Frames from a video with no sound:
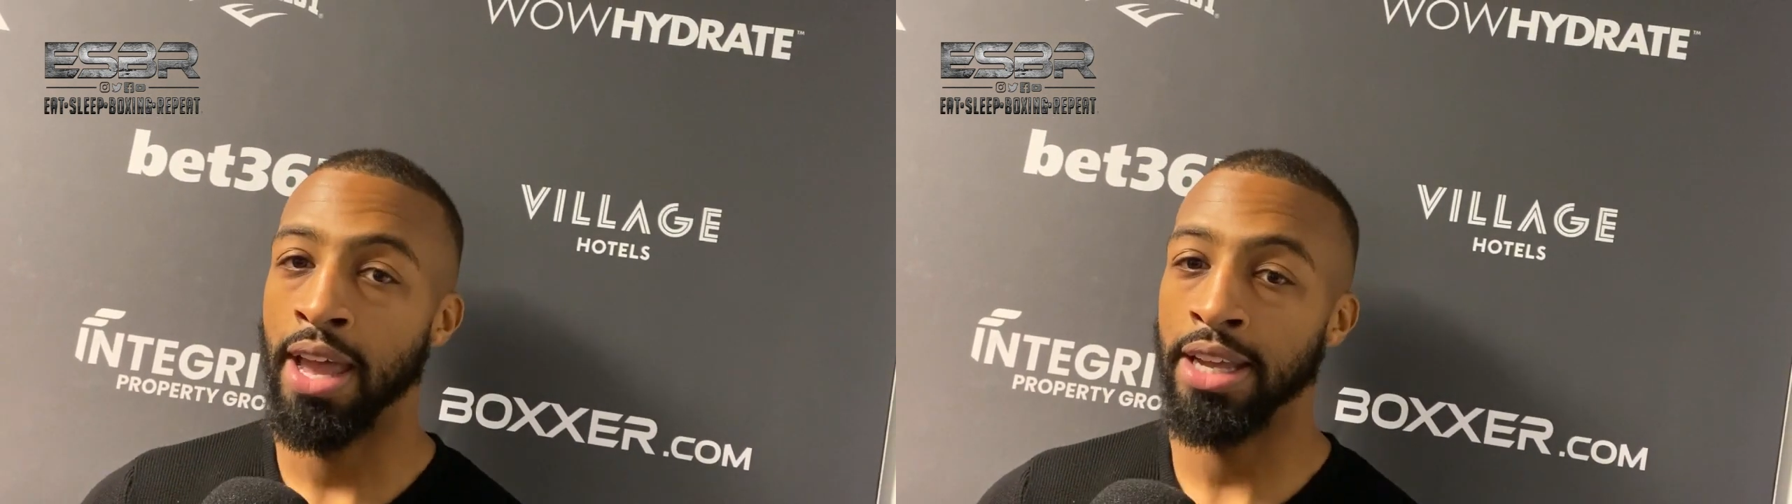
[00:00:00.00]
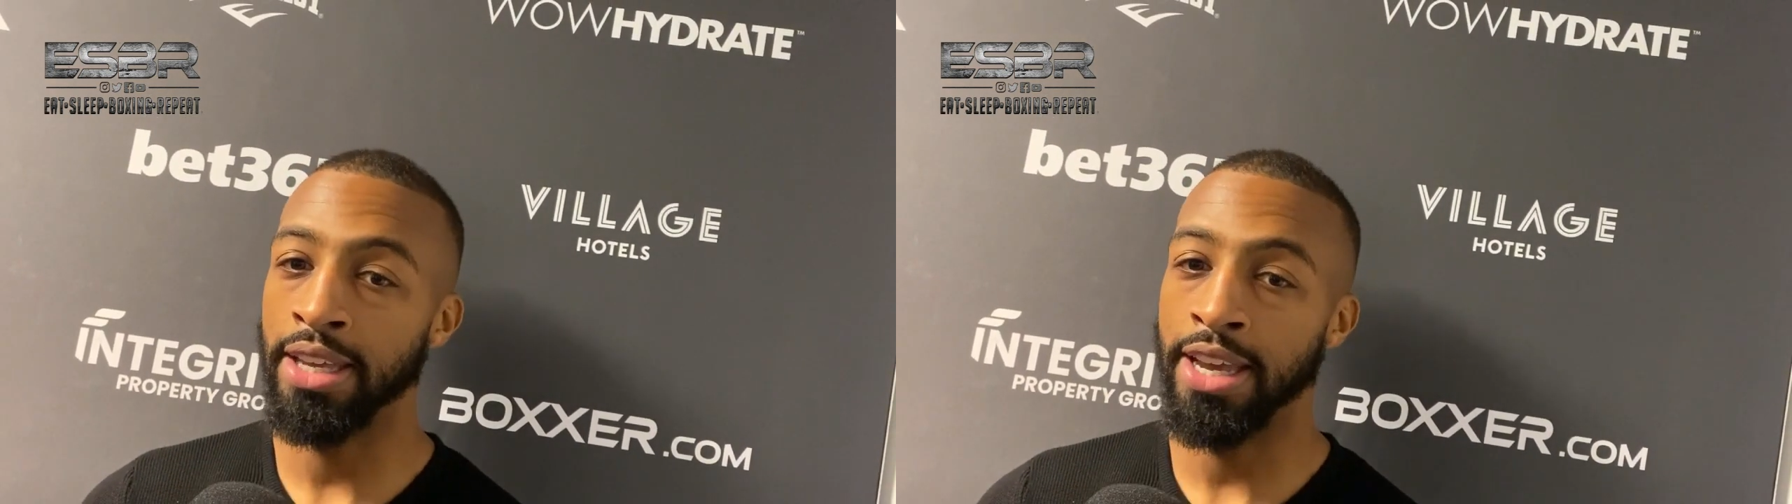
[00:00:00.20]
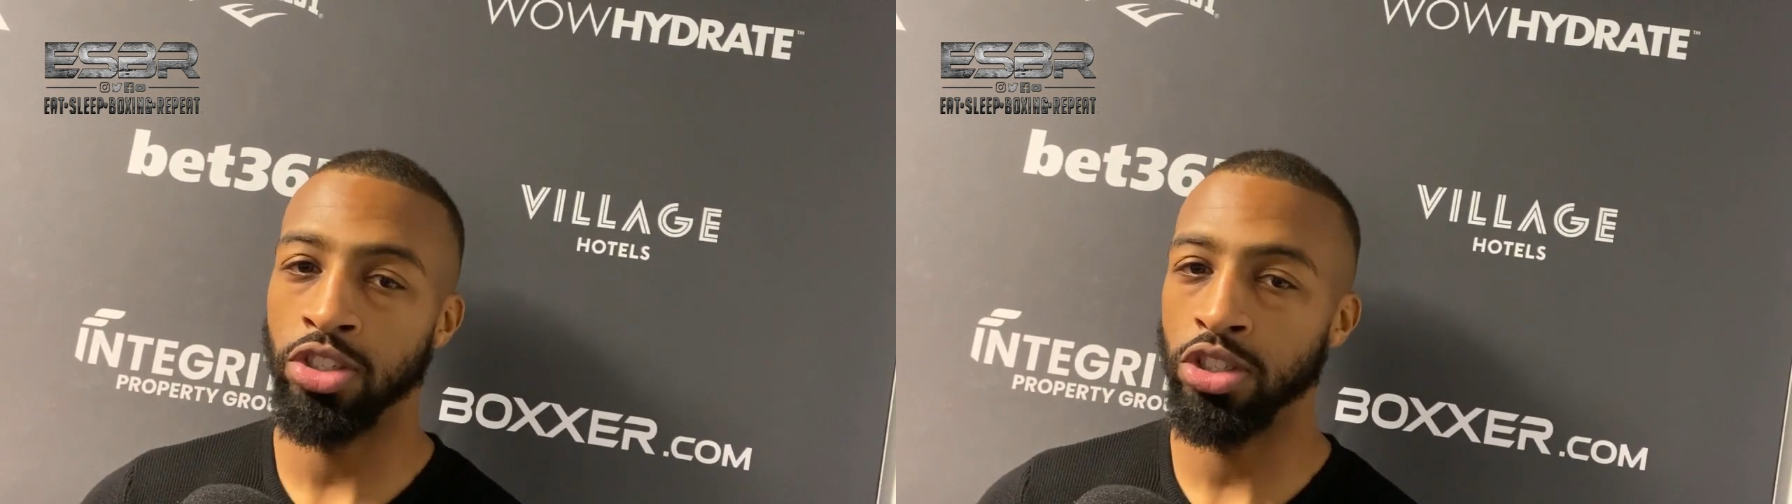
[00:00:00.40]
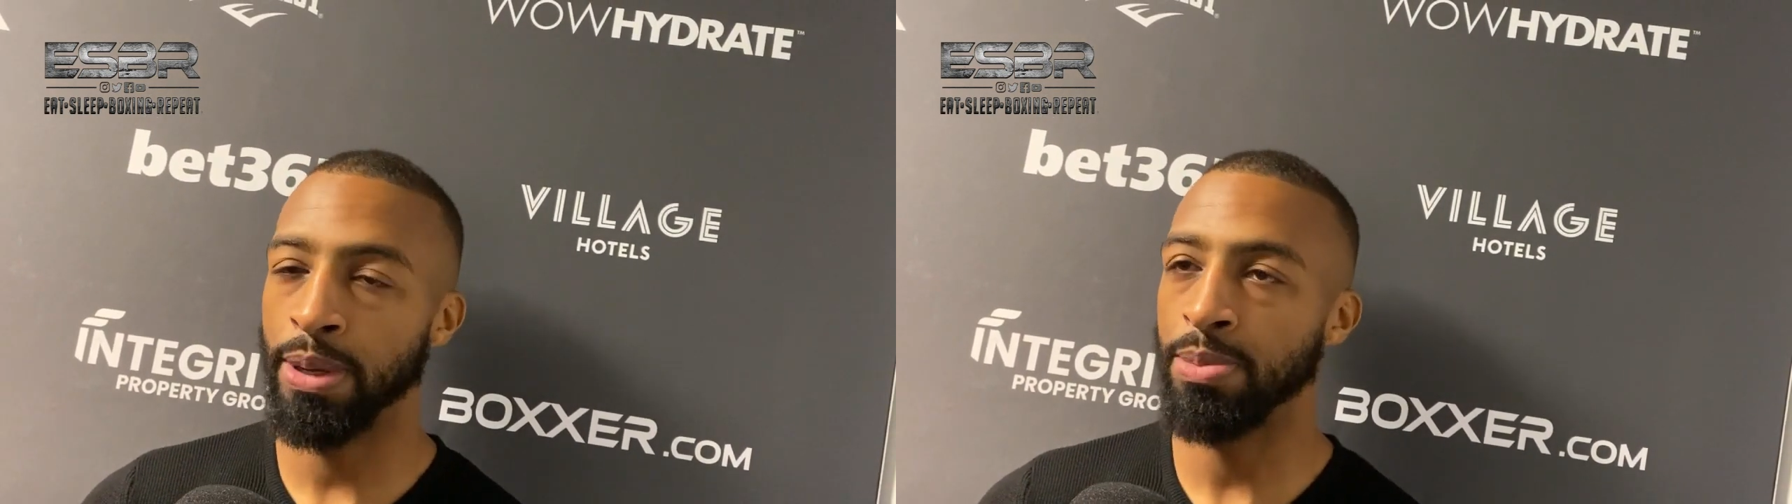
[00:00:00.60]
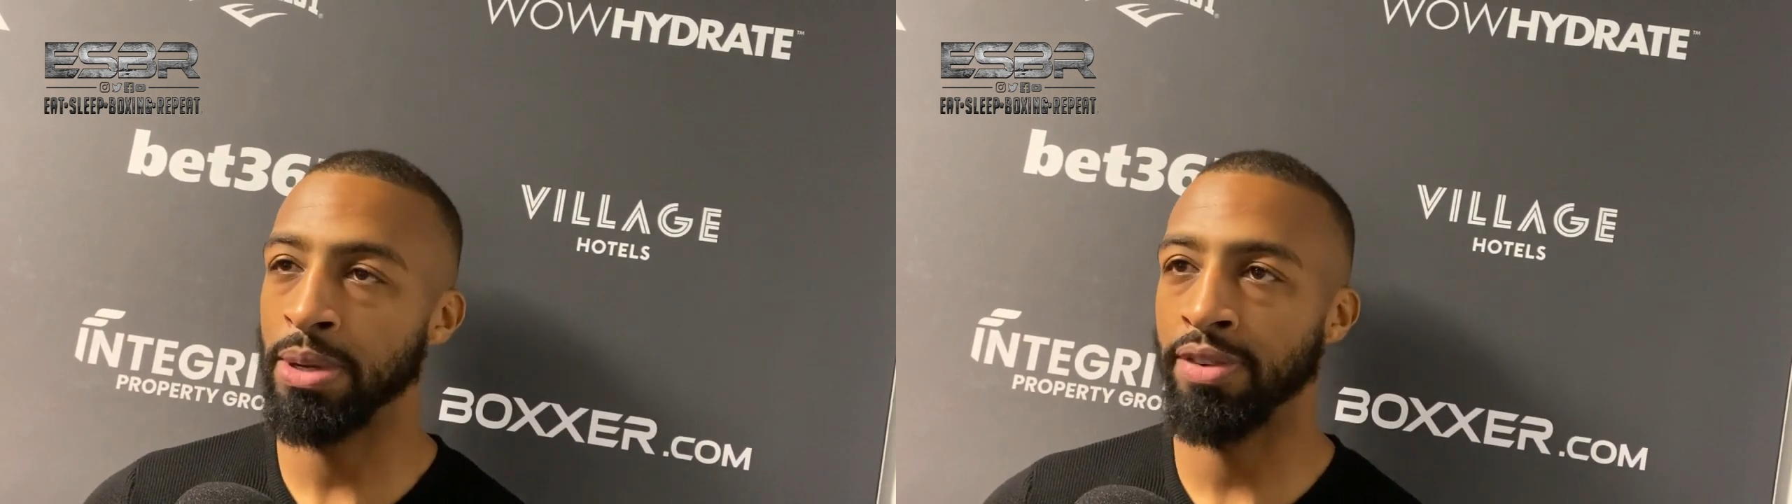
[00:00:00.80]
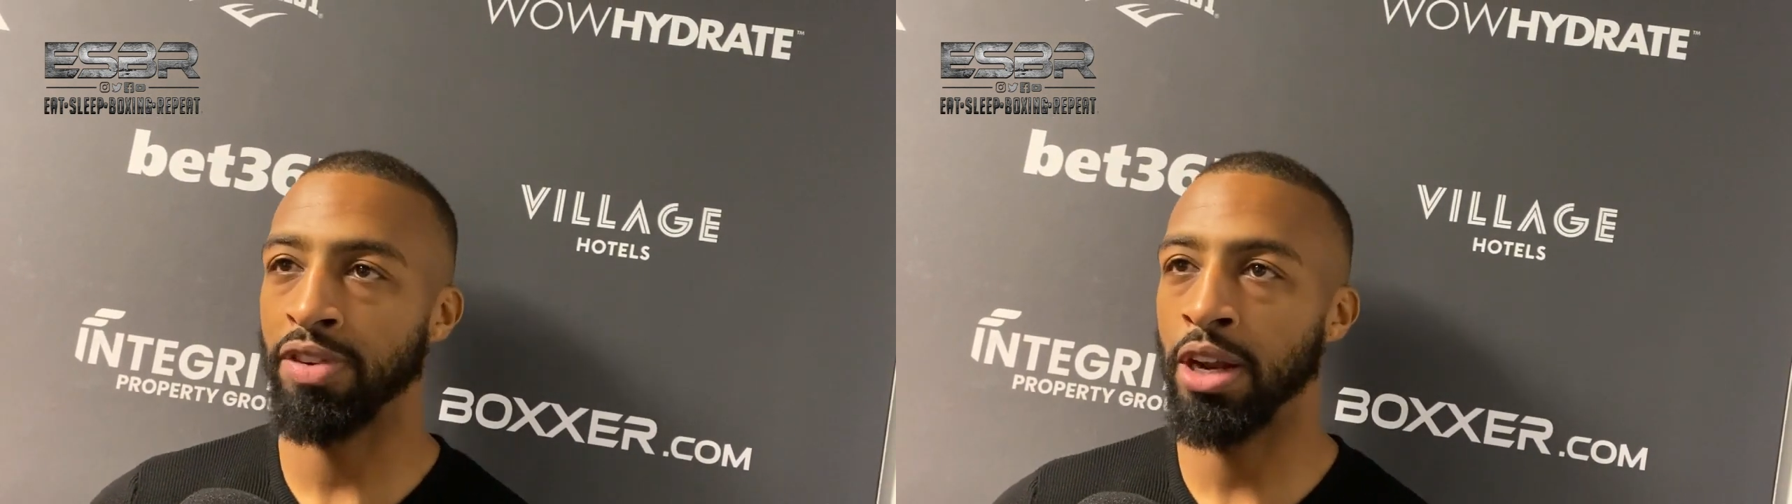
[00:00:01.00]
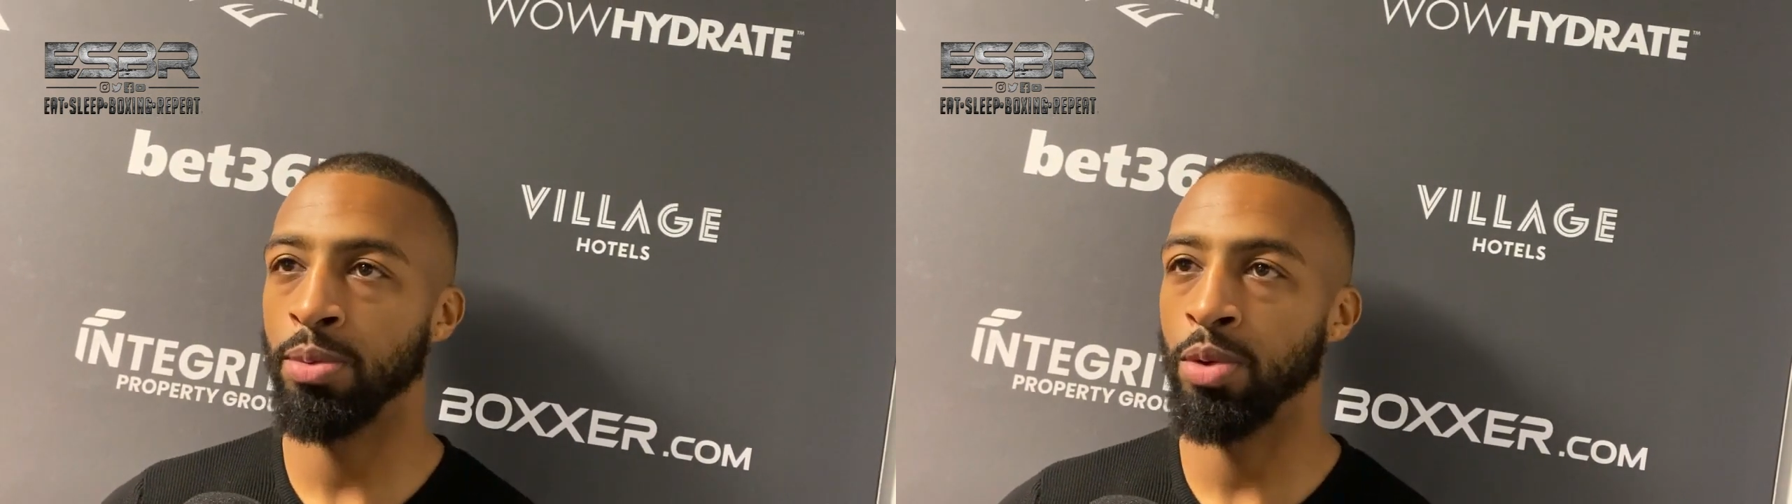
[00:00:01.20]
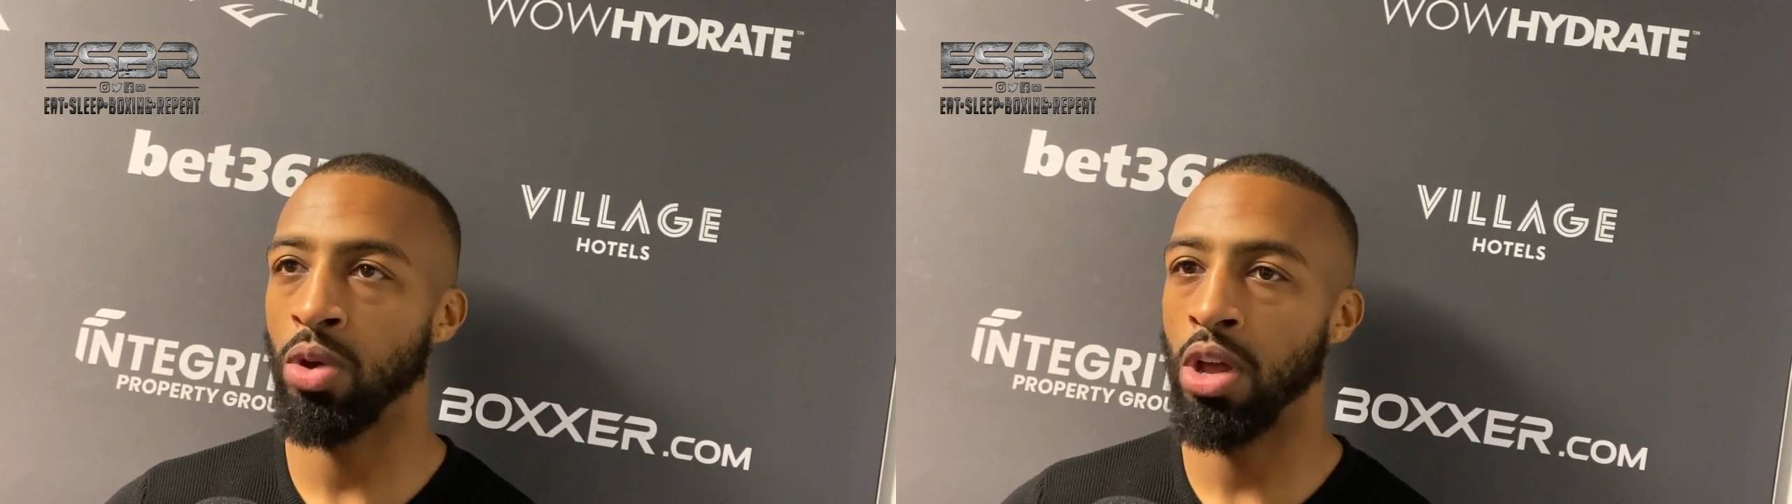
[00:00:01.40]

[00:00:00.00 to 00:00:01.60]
and yeah, it's just made me a different animal.